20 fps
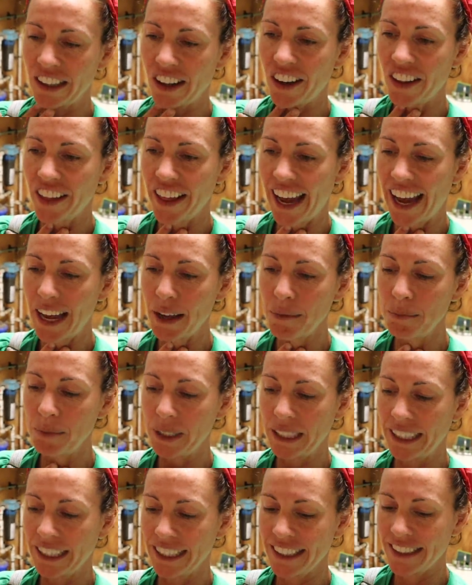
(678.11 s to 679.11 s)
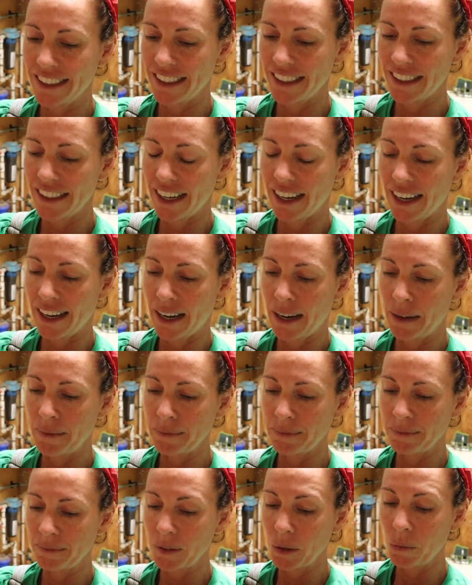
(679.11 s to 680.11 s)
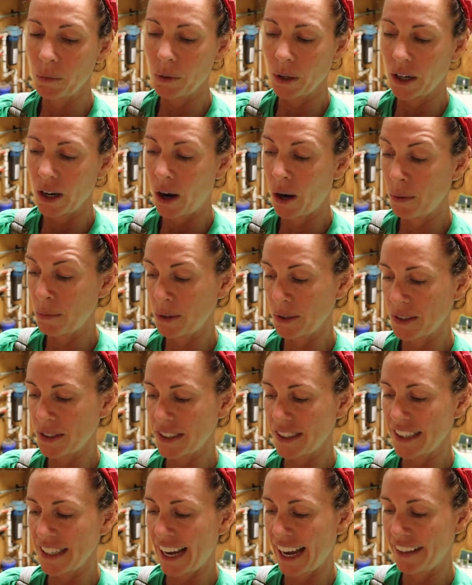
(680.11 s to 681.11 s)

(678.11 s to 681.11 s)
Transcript: all that because we're almost